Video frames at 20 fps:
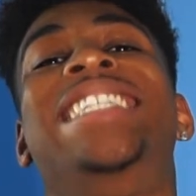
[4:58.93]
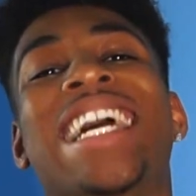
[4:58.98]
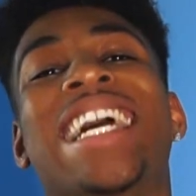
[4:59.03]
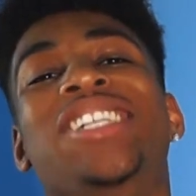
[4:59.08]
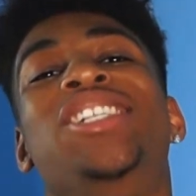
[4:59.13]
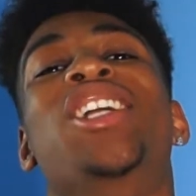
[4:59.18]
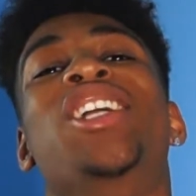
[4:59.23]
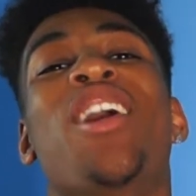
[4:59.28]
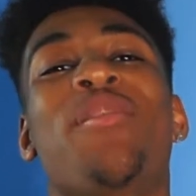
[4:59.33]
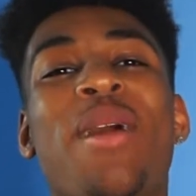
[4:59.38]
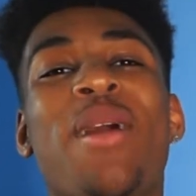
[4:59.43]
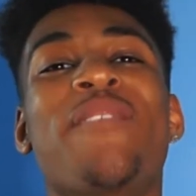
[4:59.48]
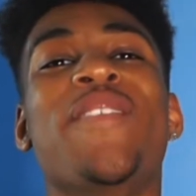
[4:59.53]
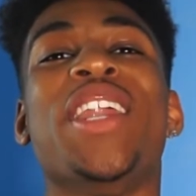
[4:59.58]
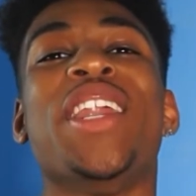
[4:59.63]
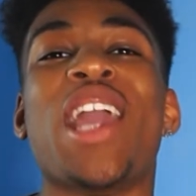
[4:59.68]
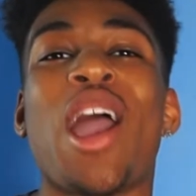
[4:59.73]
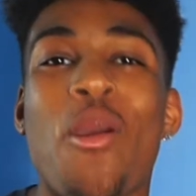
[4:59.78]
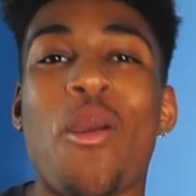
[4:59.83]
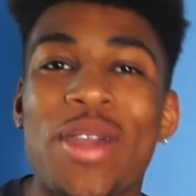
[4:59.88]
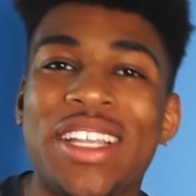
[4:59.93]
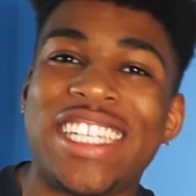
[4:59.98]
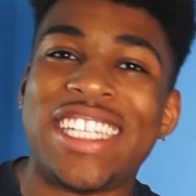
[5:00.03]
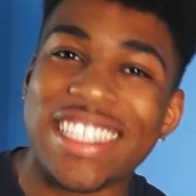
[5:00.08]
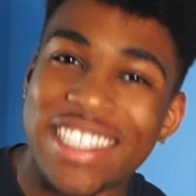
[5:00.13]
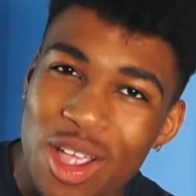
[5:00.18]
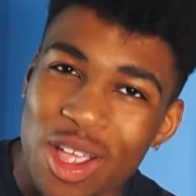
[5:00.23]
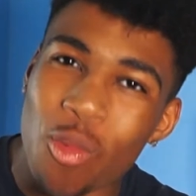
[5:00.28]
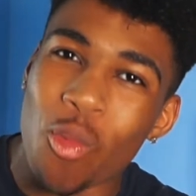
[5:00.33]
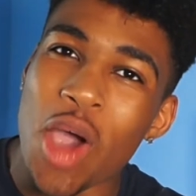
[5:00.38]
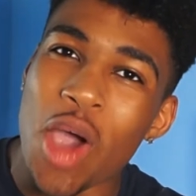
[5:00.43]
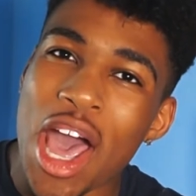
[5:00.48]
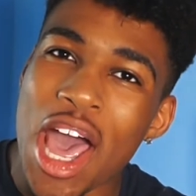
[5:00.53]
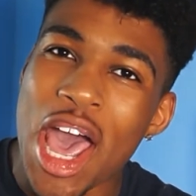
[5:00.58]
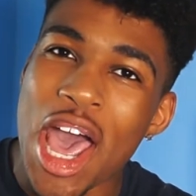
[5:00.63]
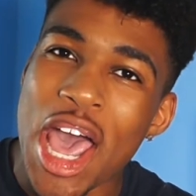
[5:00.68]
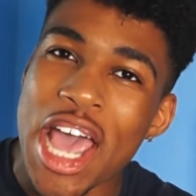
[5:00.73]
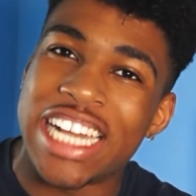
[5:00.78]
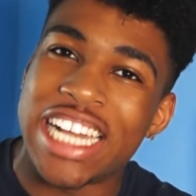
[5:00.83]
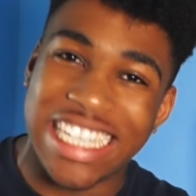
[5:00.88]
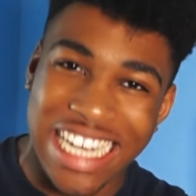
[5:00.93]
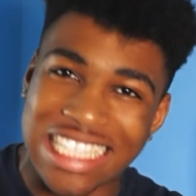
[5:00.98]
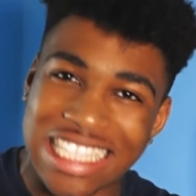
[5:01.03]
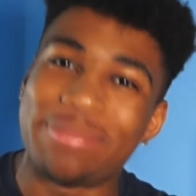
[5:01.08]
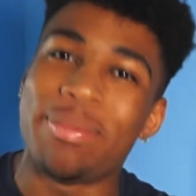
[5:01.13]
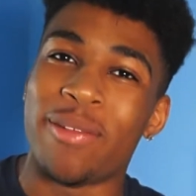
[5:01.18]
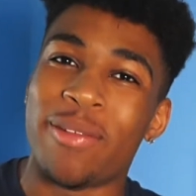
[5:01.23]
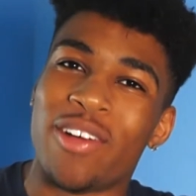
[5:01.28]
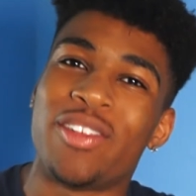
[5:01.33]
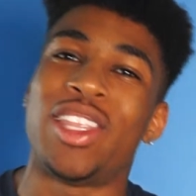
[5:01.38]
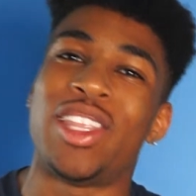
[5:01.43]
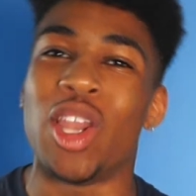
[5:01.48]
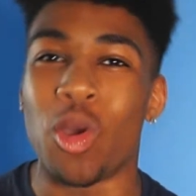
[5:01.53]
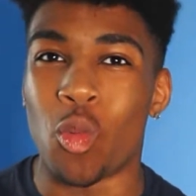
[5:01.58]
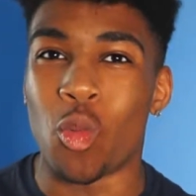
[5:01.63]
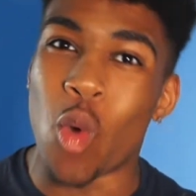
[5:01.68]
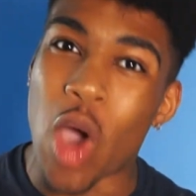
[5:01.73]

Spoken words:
section of my video, which is the word. Let's move on to the